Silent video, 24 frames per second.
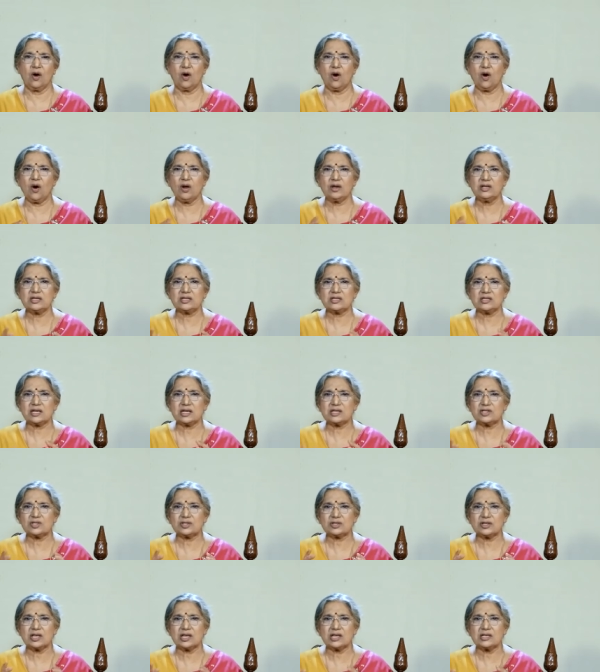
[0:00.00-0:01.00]
All such
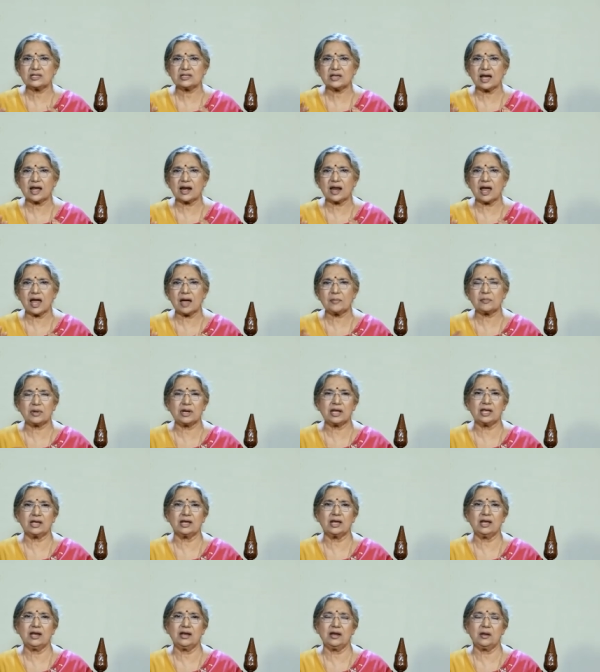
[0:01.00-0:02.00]
things are
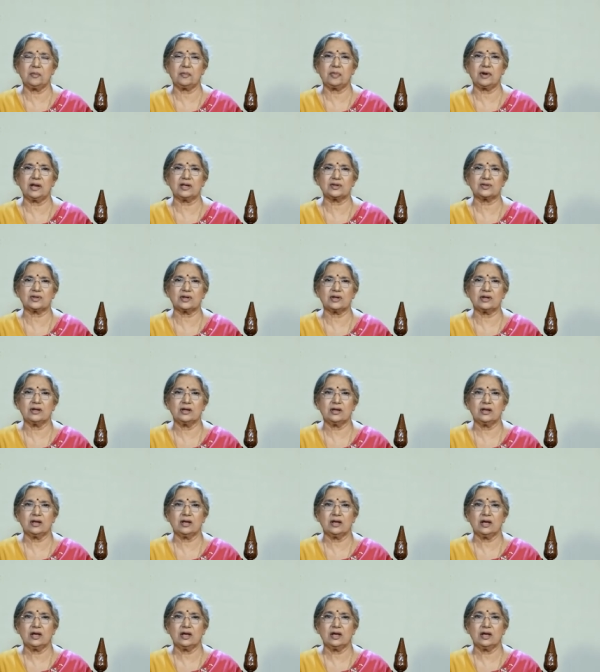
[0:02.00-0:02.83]
happening in depression.